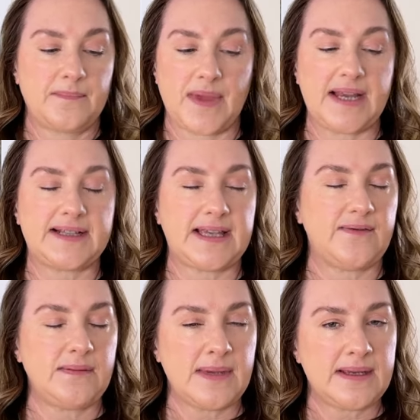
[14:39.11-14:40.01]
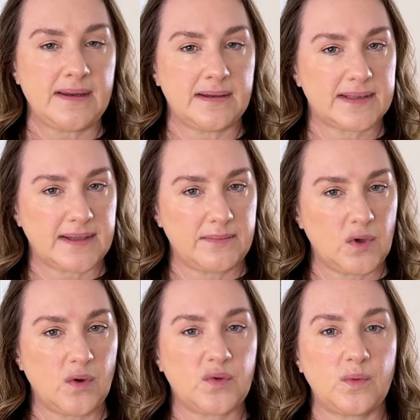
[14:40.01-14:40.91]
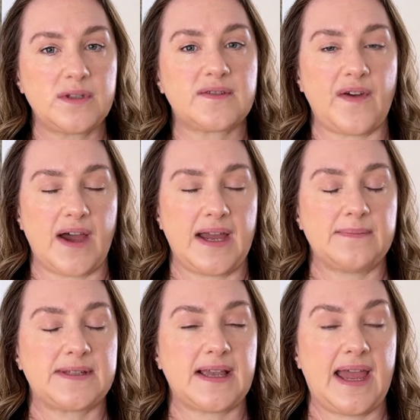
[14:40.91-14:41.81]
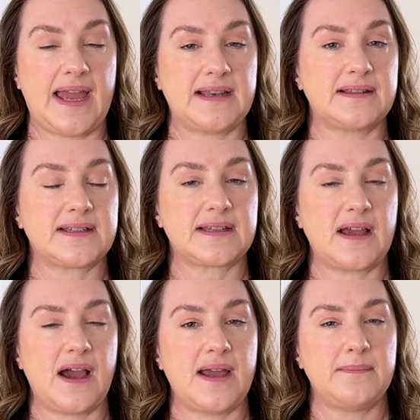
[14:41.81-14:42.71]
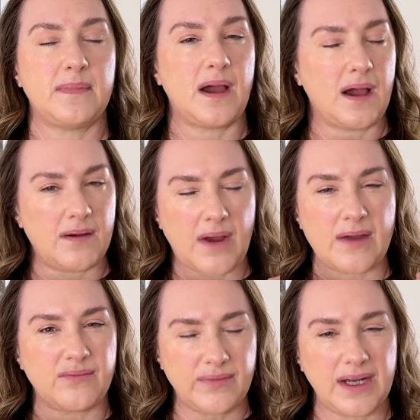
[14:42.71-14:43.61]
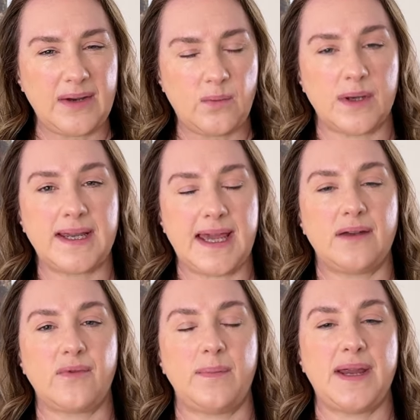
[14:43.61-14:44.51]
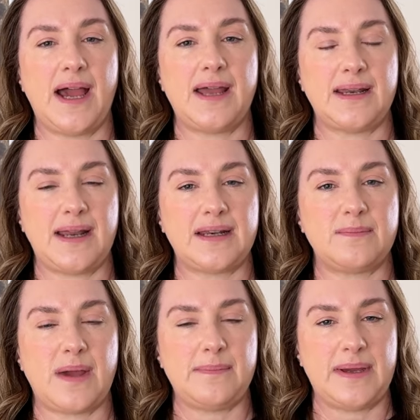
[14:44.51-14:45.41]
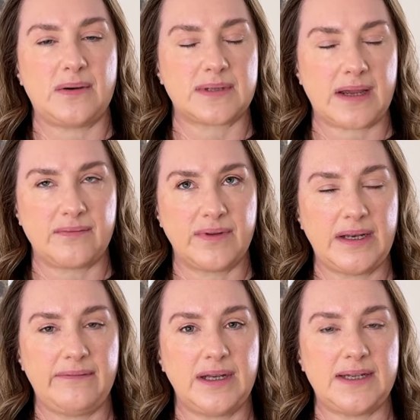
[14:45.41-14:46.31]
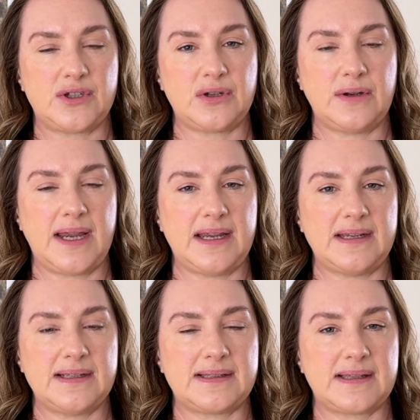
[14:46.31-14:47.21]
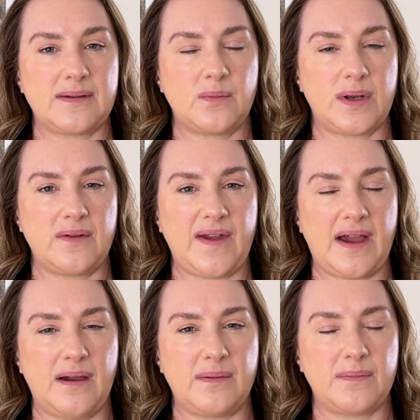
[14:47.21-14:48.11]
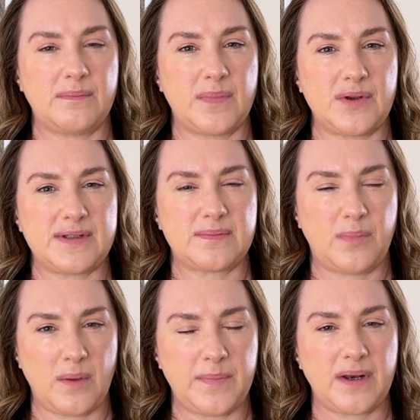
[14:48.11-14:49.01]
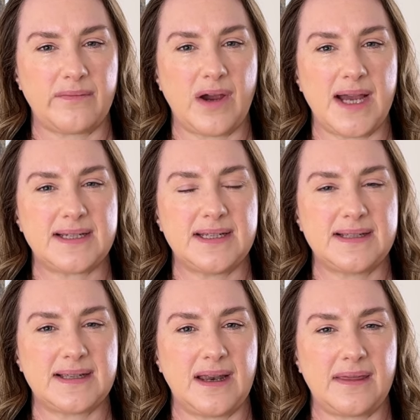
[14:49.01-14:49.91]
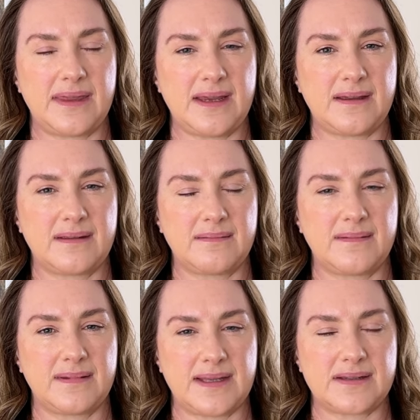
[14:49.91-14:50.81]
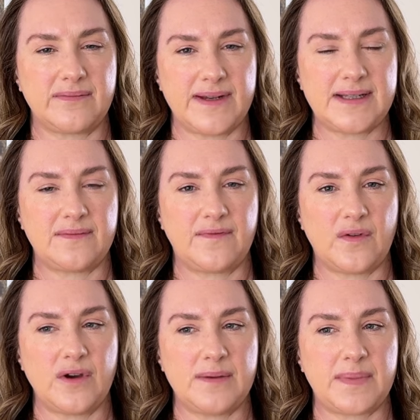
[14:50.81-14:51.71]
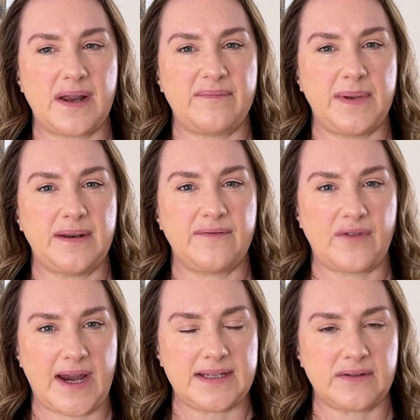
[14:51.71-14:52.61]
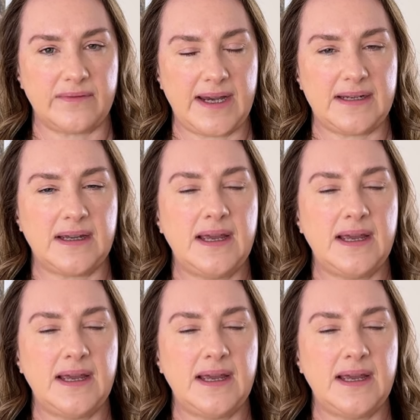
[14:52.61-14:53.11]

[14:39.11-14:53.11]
It's giving me some Northwoods vibes, and I'm I really want to get a Robbie Arnott under my belt. I really, really do. He is one of our most popular writers, and I think there's a reason for it, but I've been afraid to read